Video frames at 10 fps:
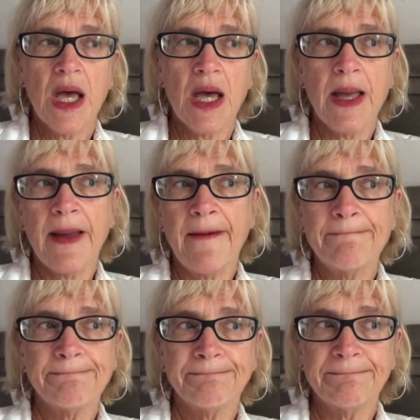
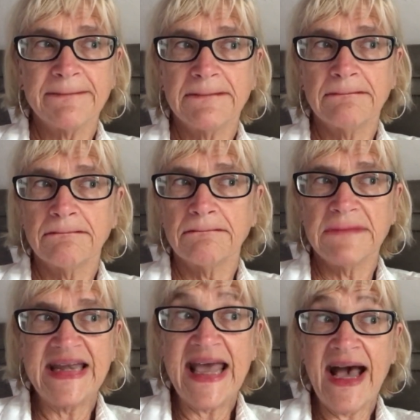um,
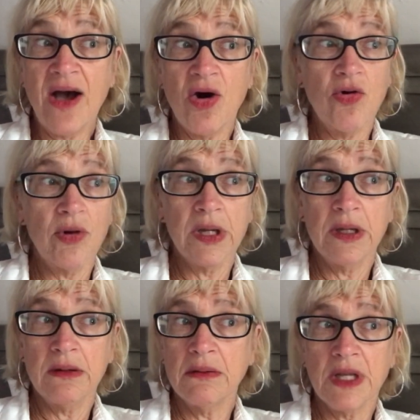now
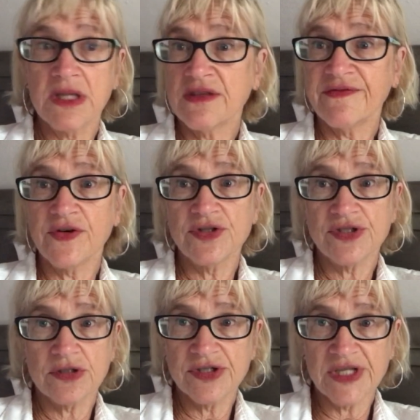in like the
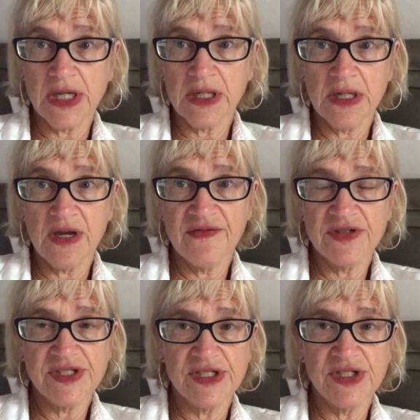first or second
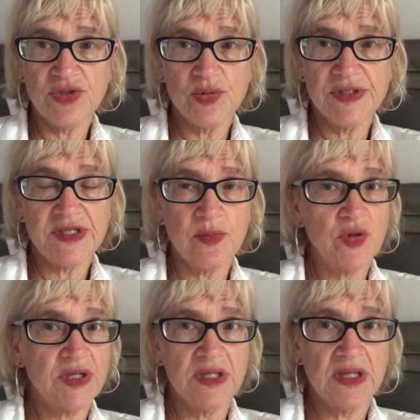conversation with someone
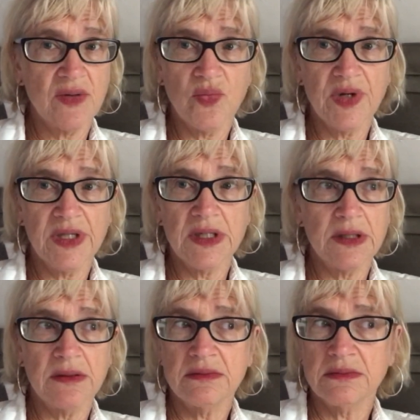that they
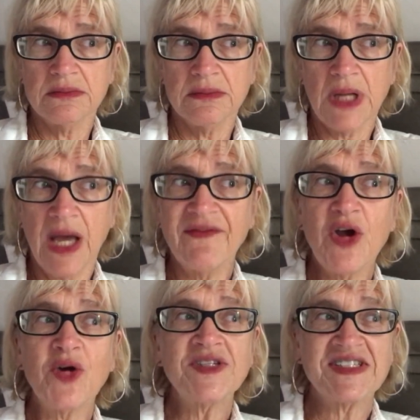really. I've
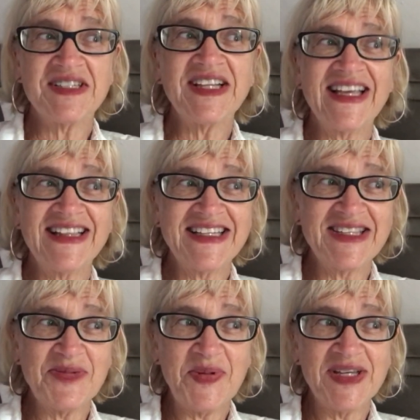noticed it lately in
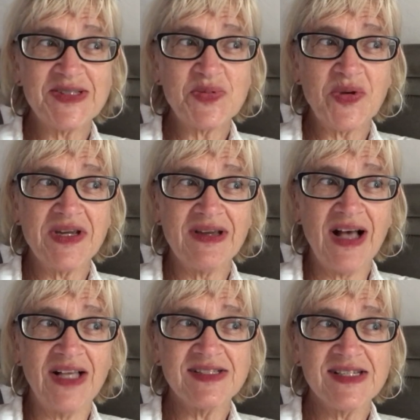the past week.
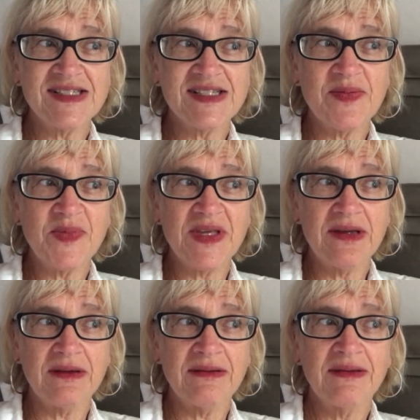I'll say
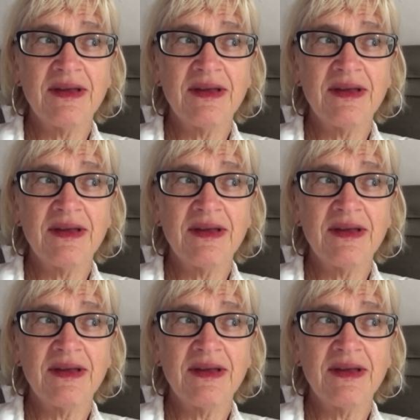something